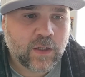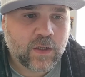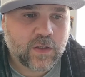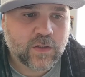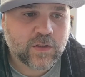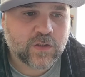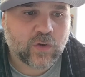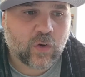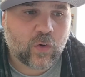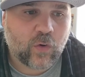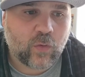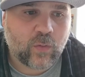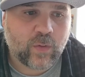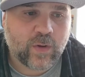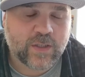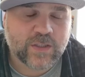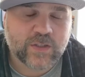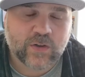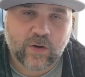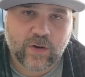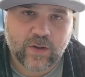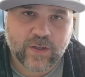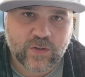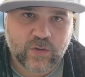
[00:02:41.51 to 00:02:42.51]
So we
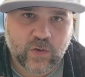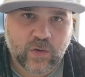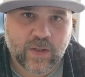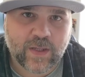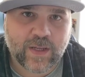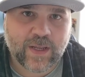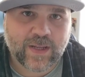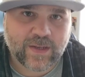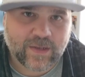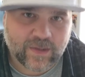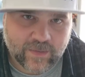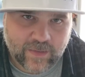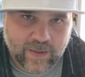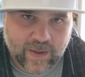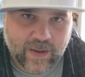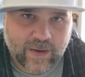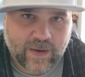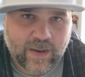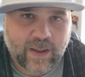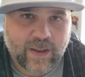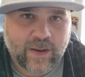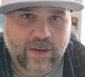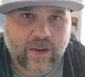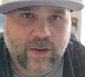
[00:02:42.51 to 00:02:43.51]
started drilling into that,
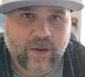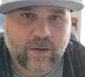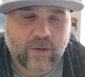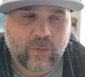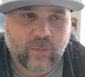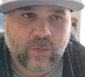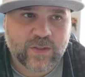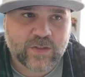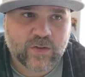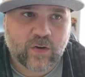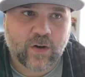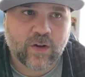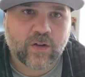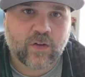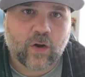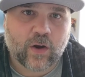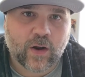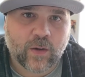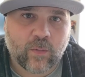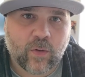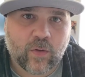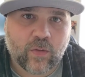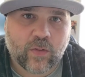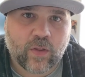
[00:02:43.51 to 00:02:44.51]
and we started
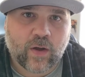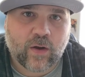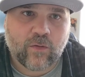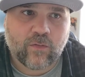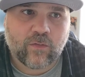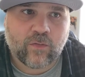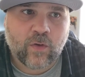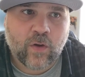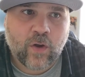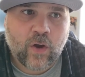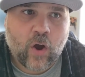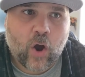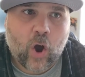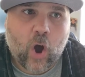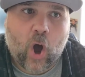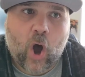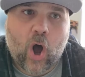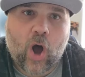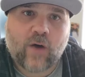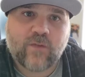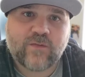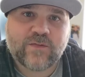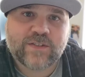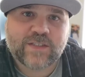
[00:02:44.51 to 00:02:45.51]
talking about
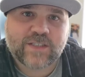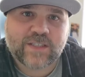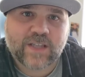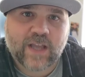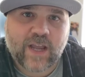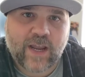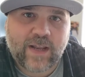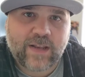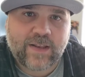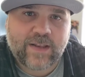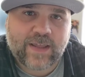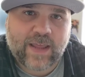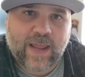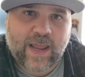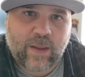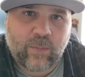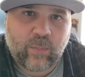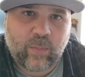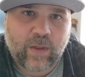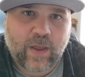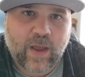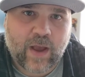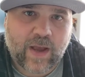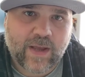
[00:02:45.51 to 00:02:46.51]
offsite
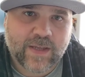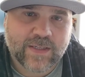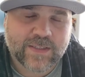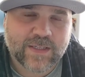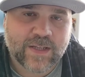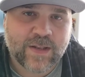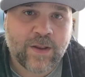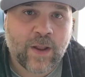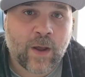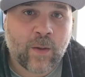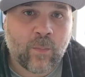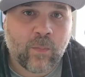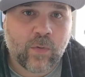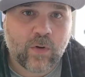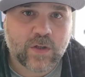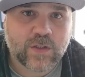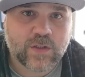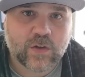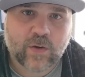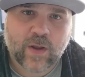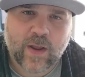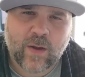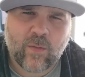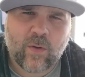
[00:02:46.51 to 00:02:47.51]
KPIs and numbers.
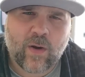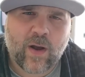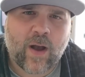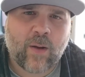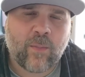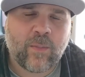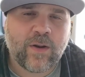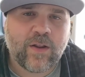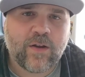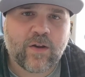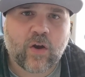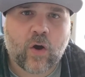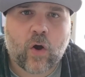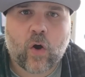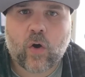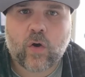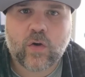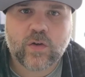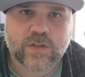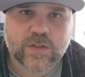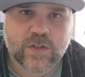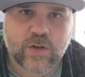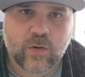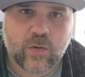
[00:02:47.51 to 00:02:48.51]
Okay, well, how many
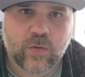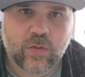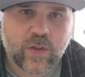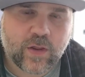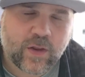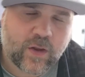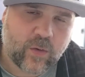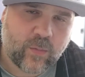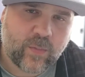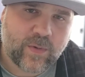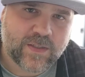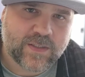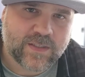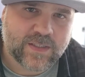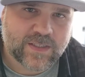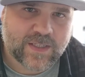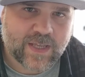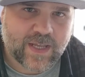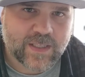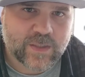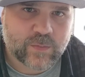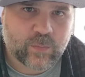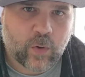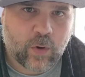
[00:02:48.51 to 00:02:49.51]
calls do you think your business
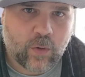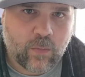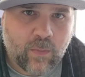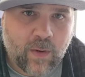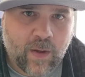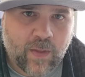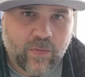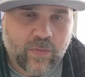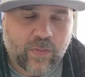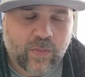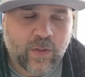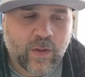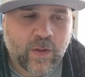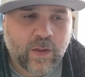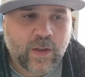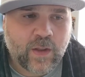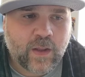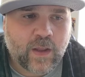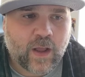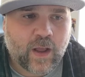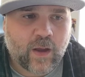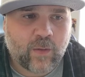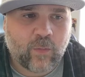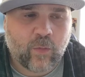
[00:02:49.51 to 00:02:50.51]
gets per month?
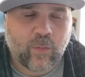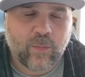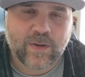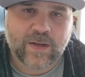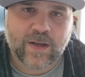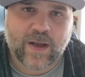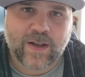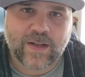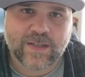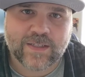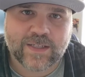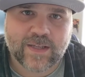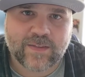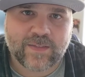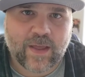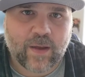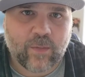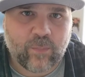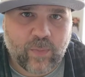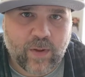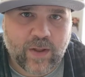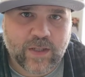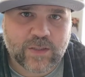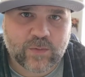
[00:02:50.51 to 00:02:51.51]
And we kind of set
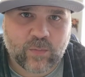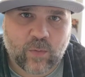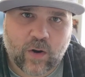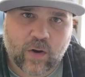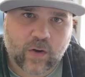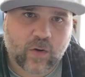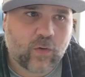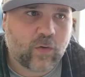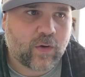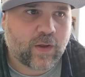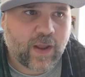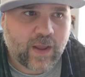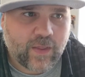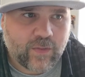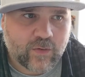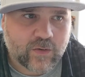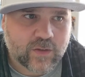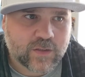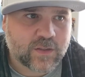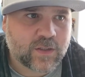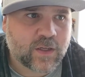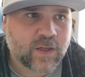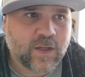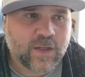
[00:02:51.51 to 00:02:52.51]
that benchmark. Okay,
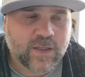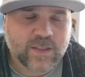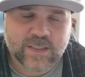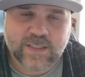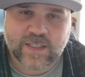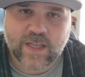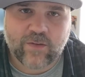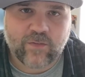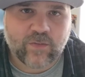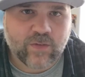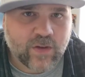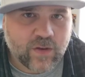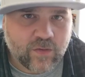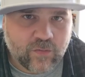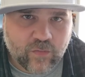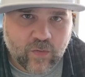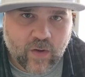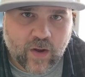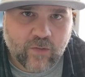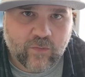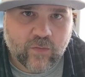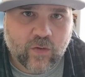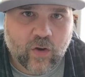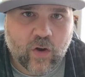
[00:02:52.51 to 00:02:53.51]
there's
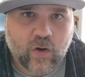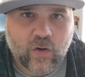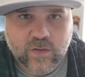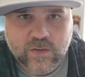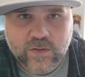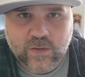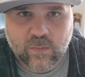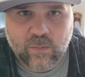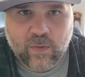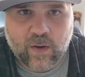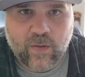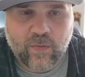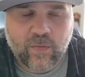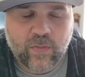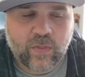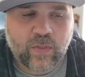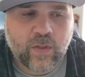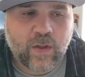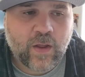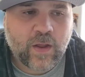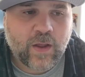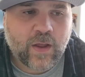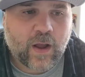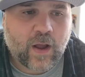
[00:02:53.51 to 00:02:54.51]
75 calls a month.
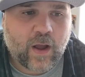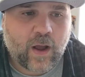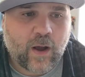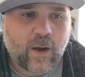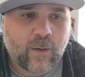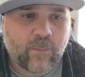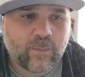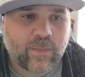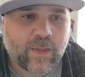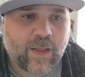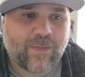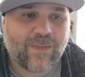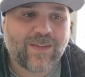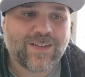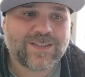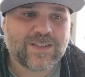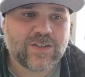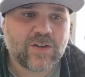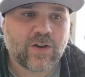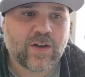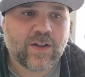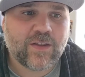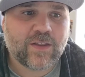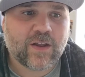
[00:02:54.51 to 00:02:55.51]
Now let's
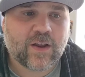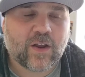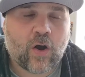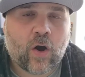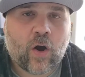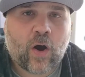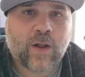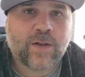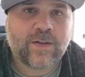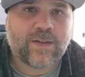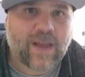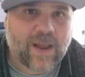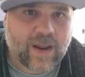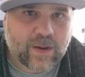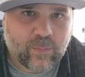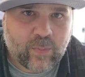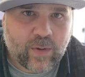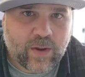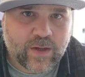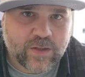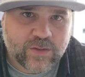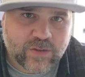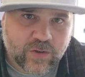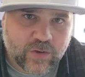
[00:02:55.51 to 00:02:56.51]
look at the contact
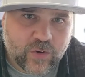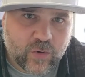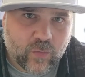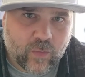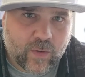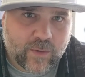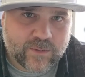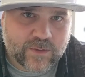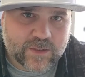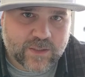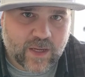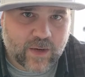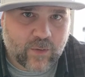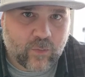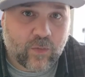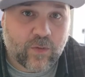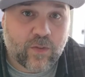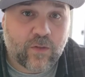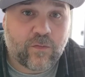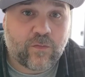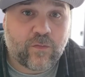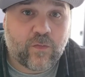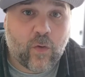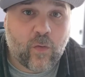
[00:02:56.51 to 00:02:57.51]
page on your website where
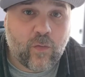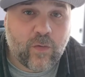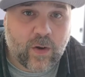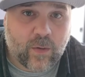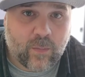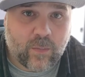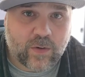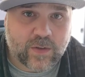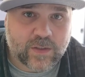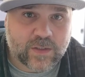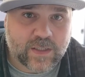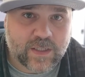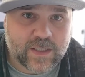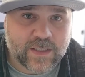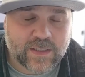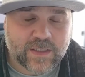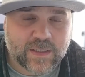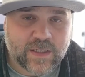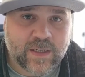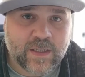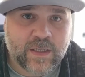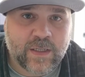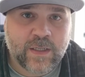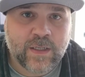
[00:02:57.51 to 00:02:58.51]
the phone number is
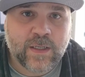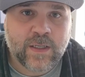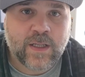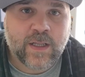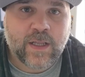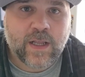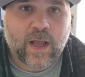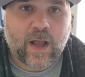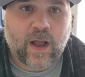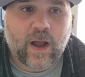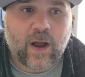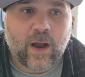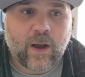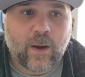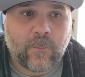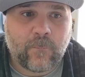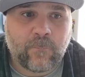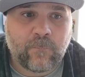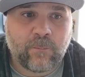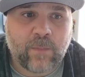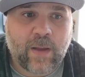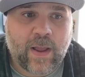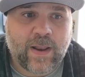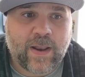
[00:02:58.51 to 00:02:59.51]
listed,
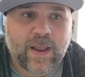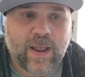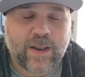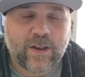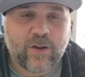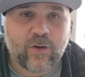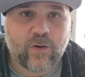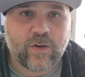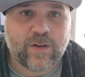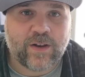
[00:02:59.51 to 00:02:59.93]
and your